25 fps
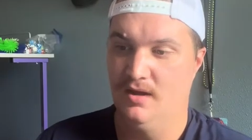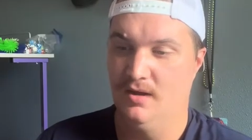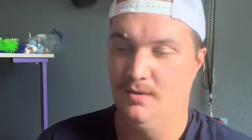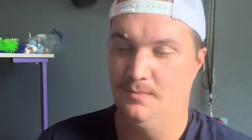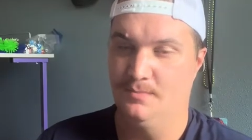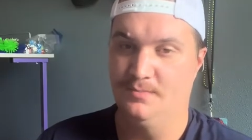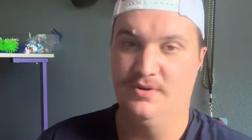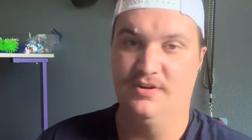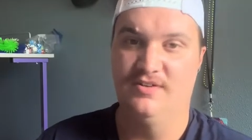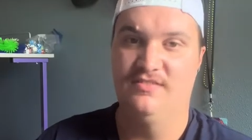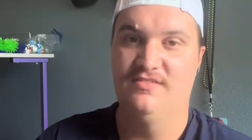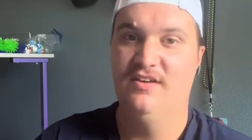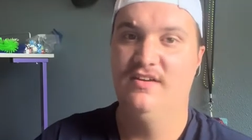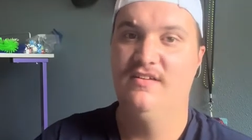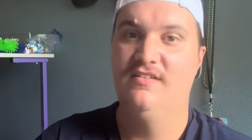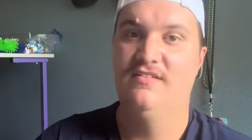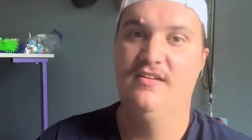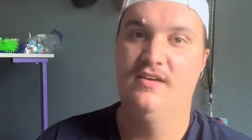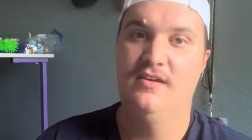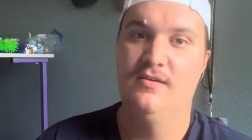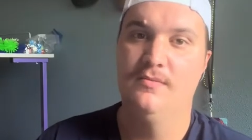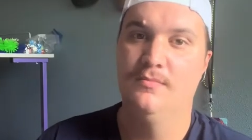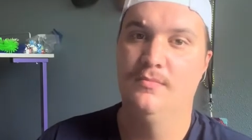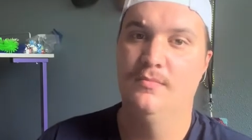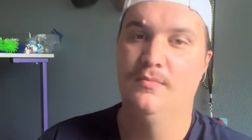
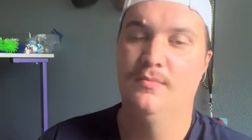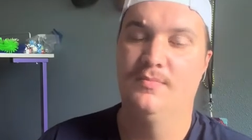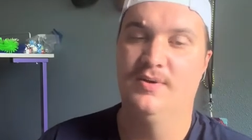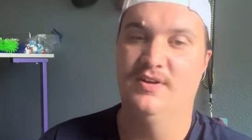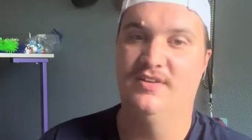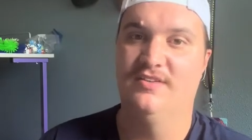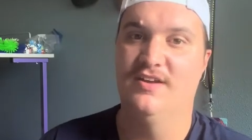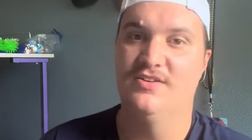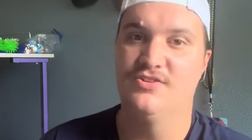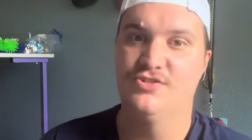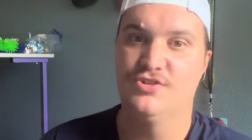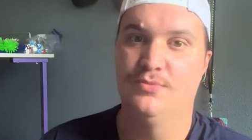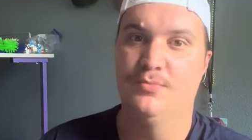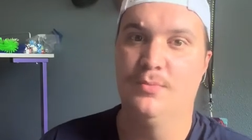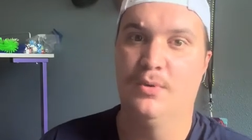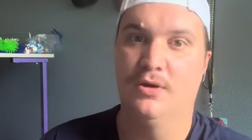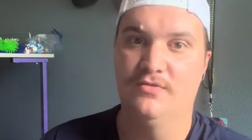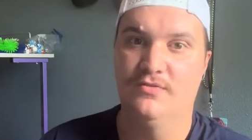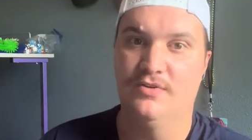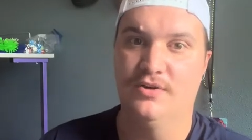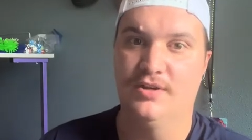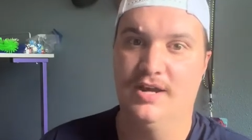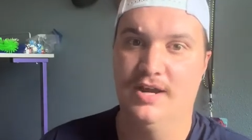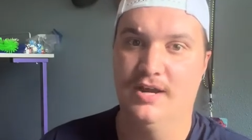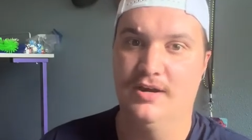predicting potential Marvel
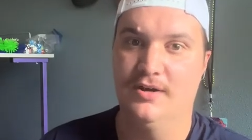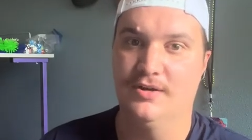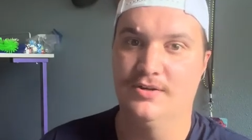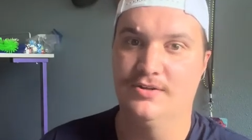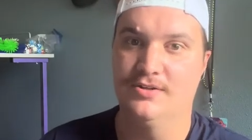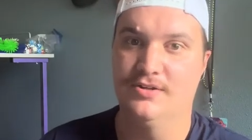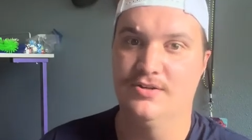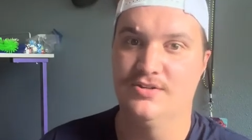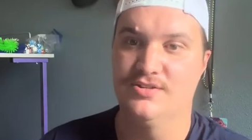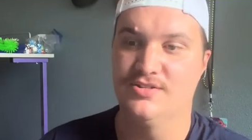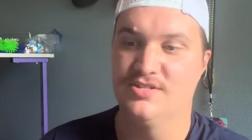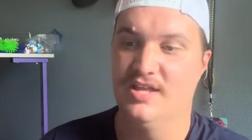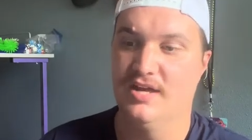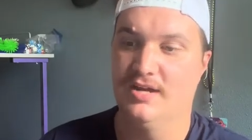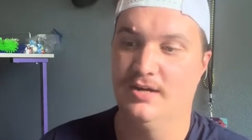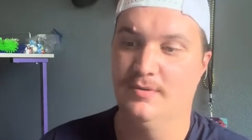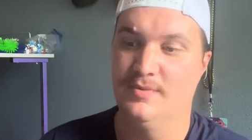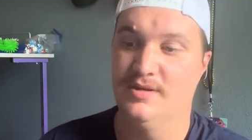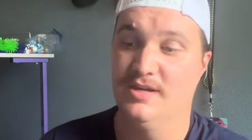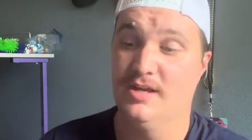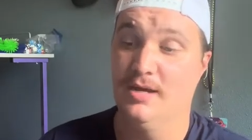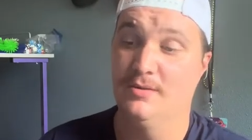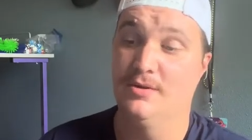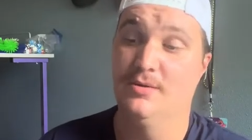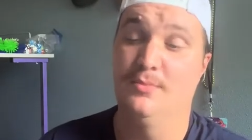characters that'll
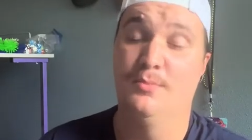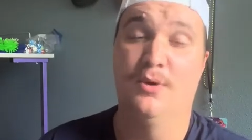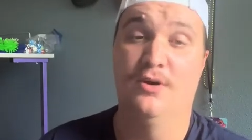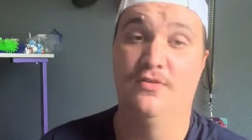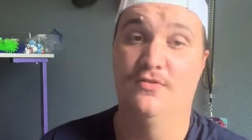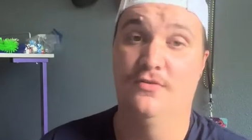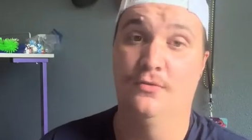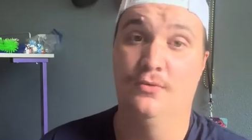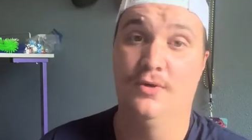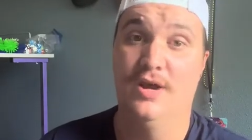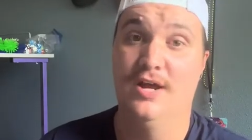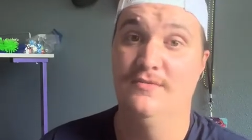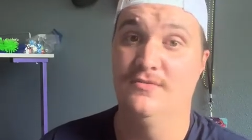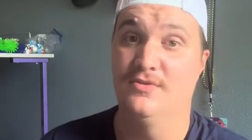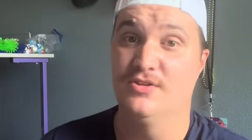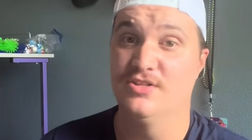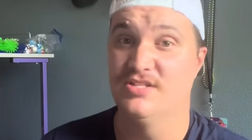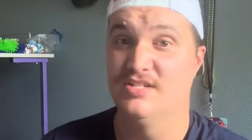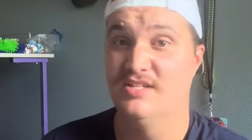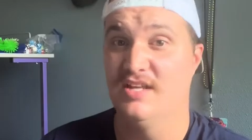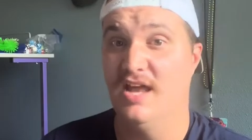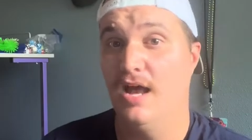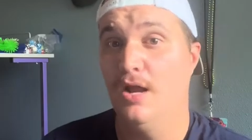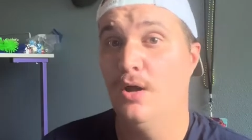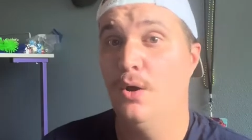become the Marvel Rivals,
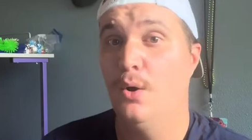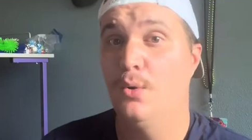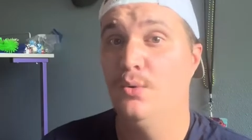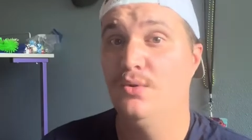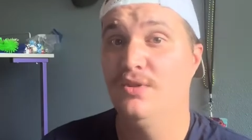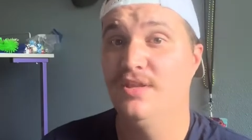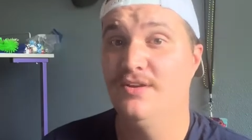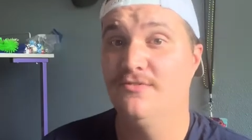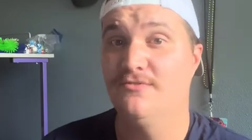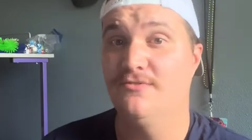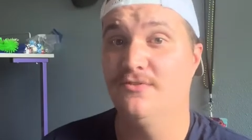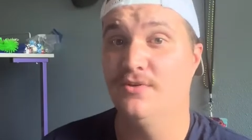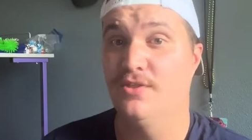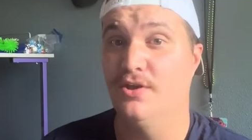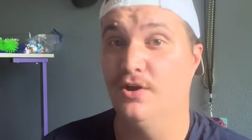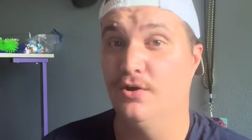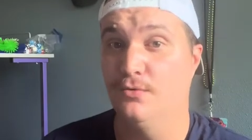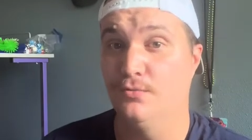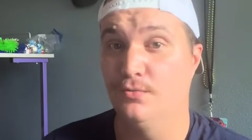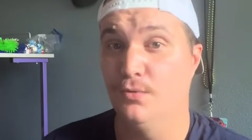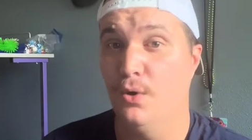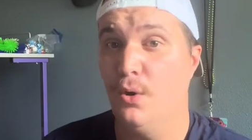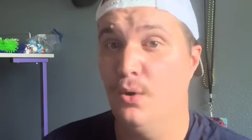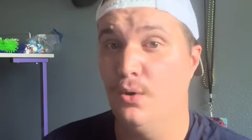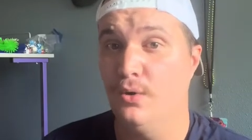not only for their
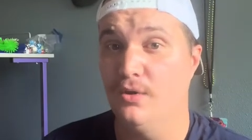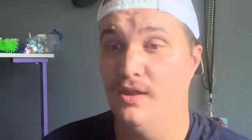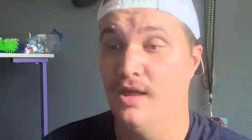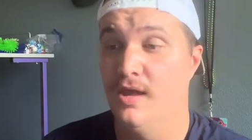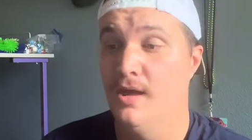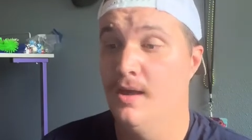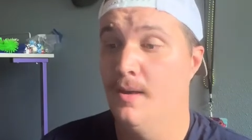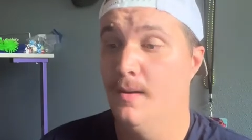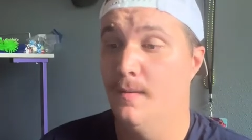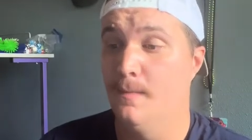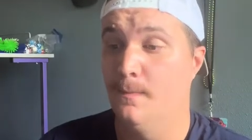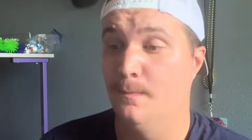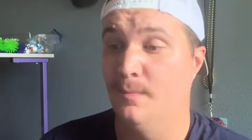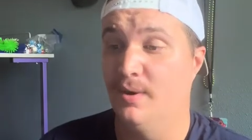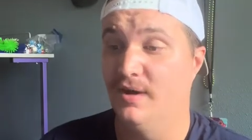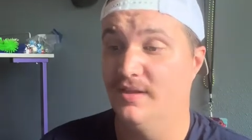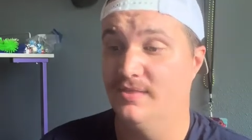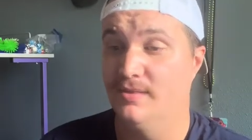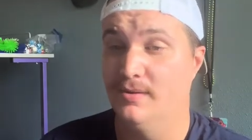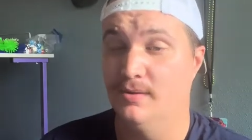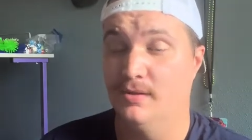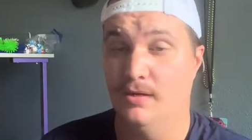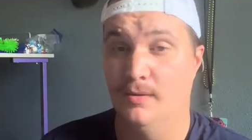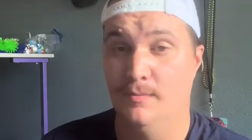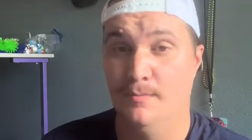role, but
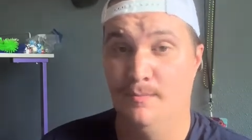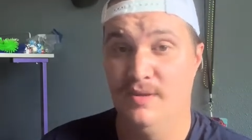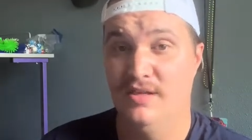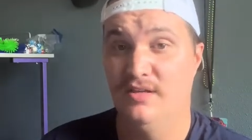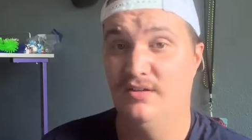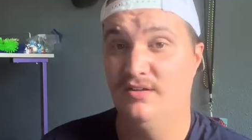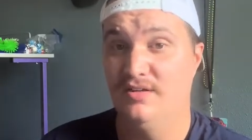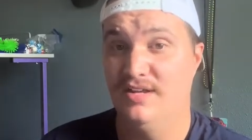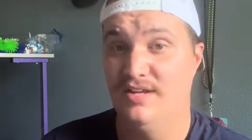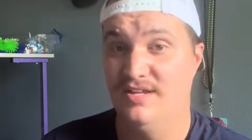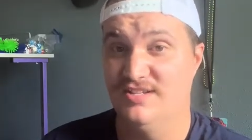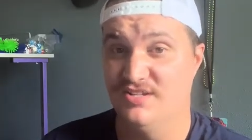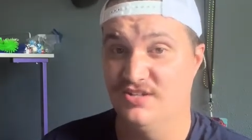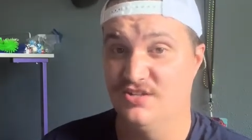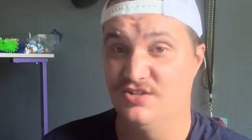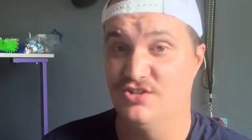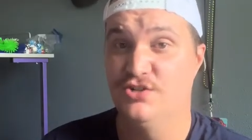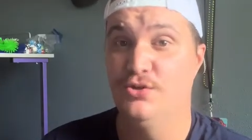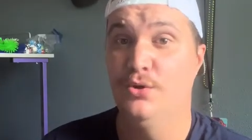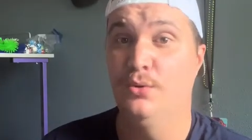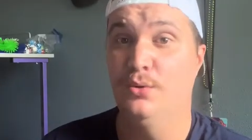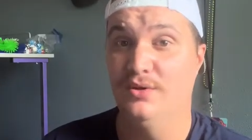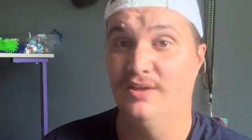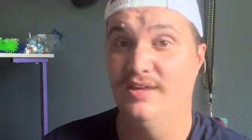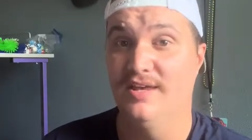their abilities and
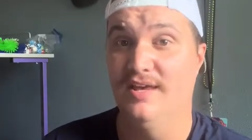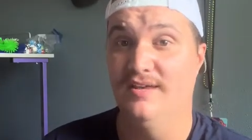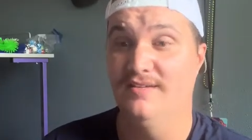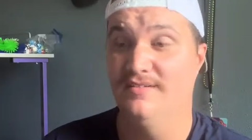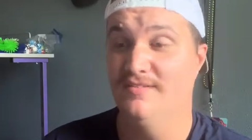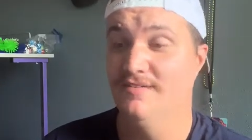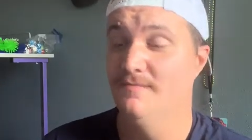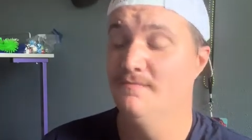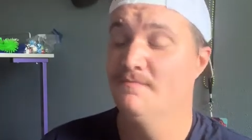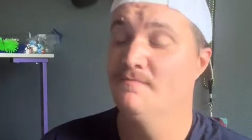toolkit.